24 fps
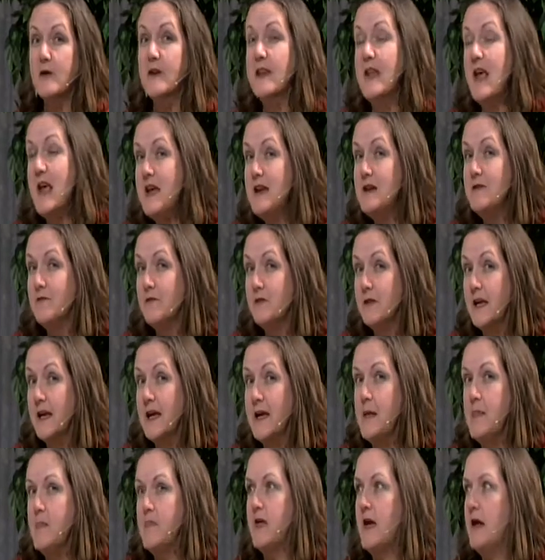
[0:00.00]

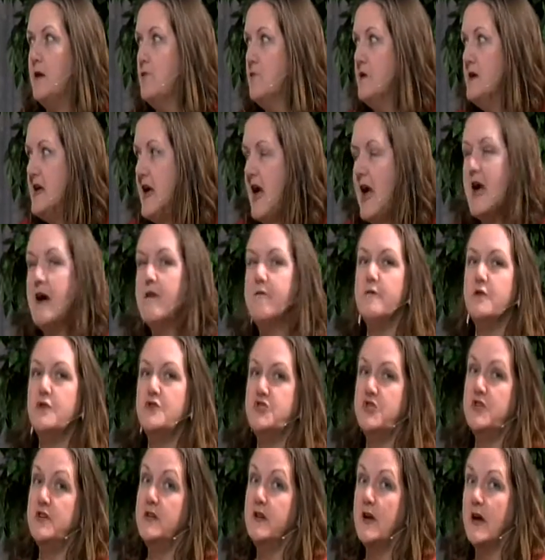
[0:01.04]
natively, then we have
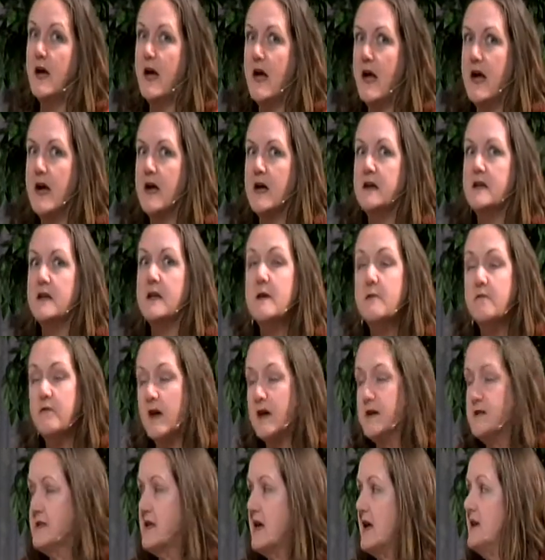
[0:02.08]
Virginia and Kim
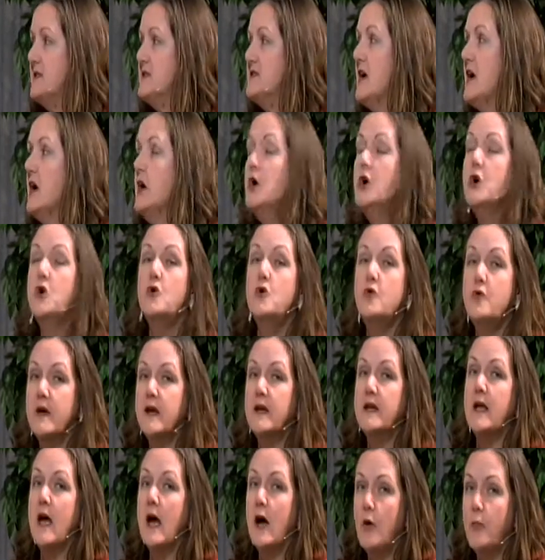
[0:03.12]
Vazquez who
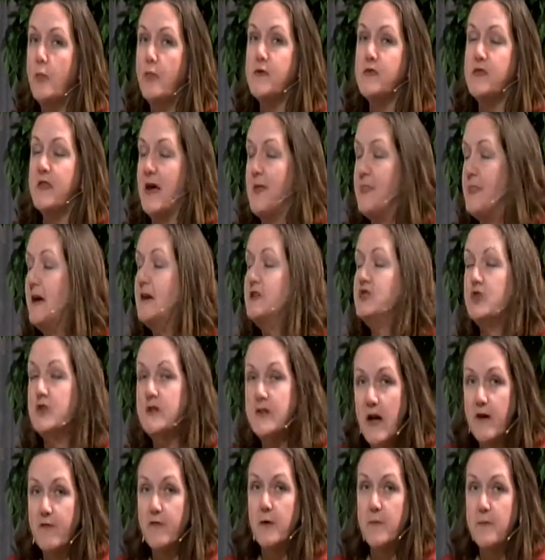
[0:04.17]
can help with that. That should
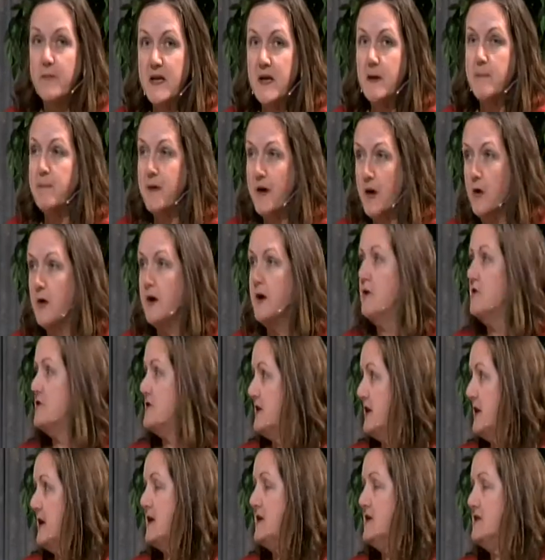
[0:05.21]
never be a barrier
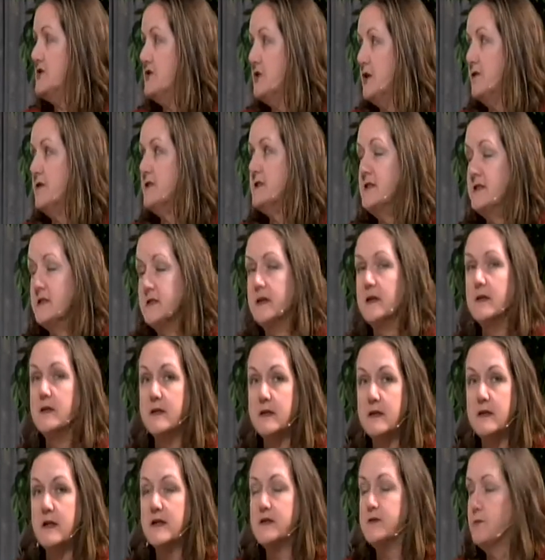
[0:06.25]
to getting services, and I
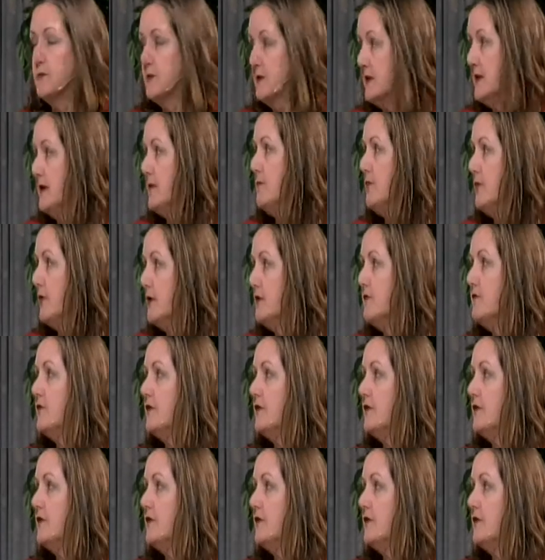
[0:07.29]
think that's really important.